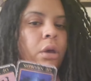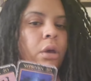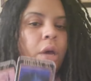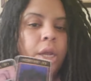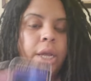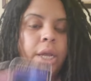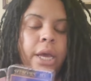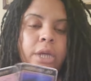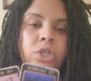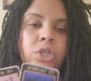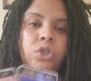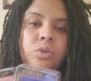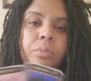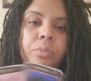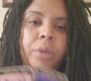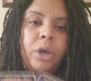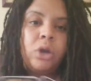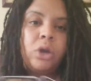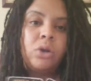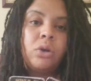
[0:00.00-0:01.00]
An
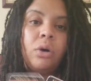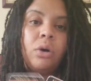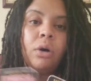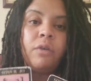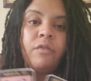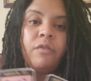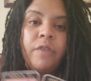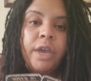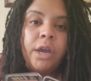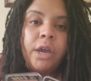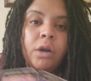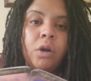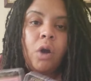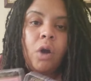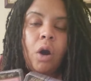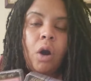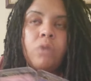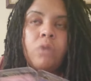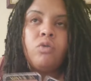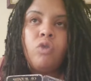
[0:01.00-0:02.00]
extramarital affair
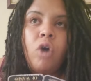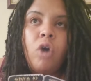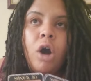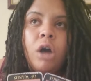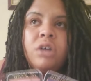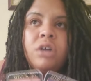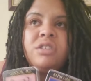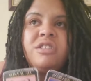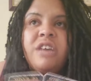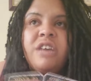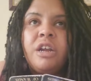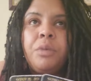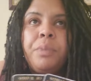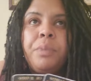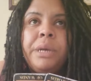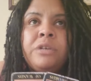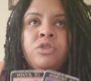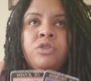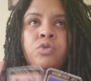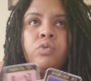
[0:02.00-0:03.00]
gone wrong, set up
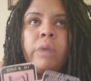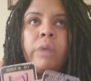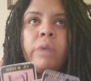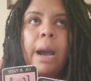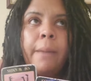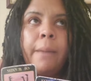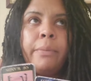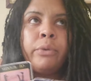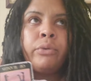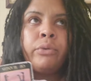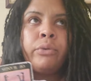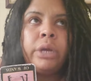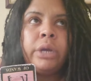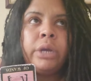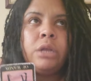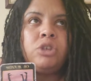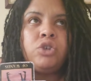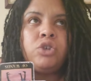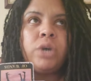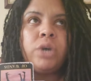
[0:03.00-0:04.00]
as a
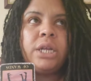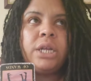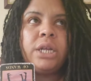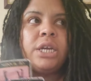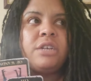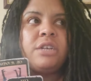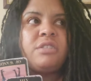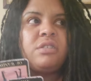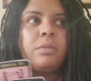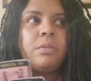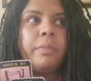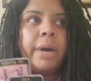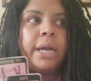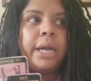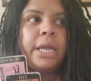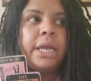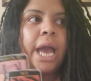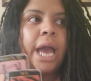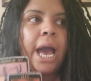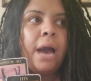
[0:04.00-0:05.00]
robbery, trying to catch
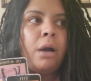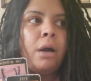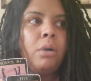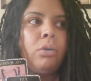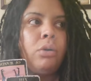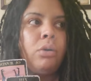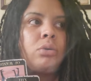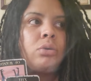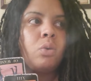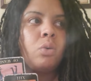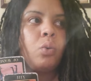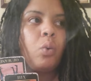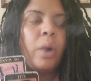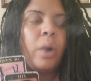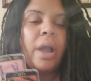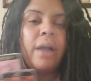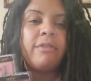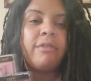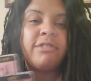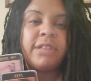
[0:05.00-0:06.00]
somebody out
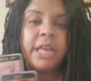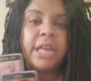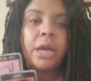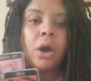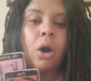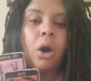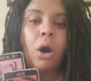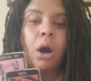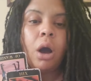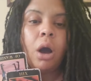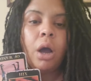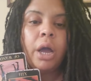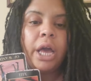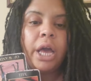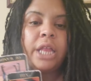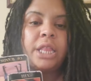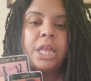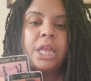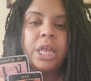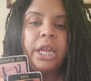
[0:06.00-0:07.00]
wherever they are,
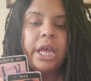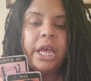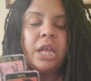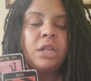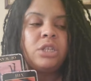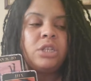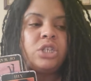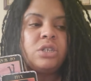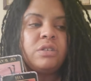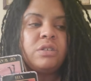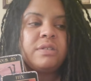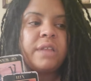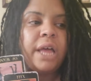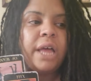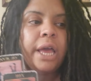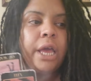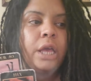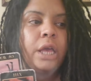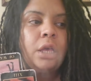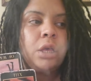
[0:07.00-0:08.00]
and then it just
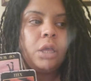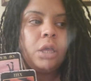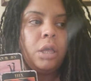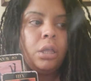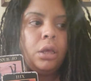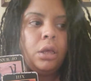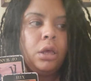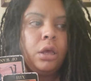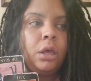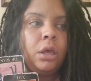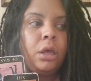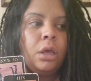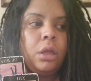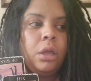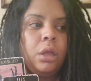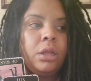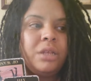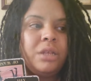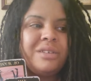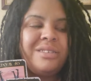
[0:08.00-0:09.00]
like,
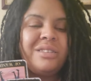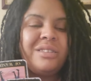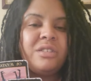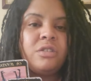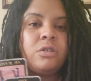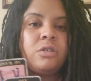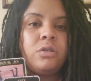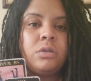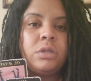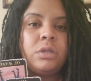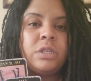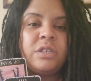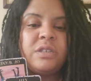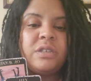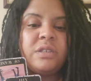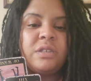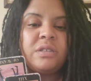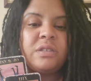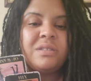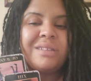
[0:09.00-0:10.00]
this
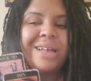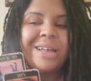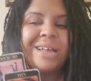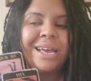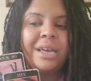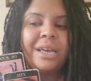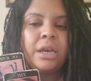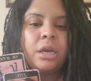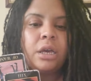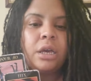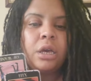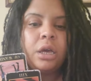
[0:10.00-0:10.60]
is like,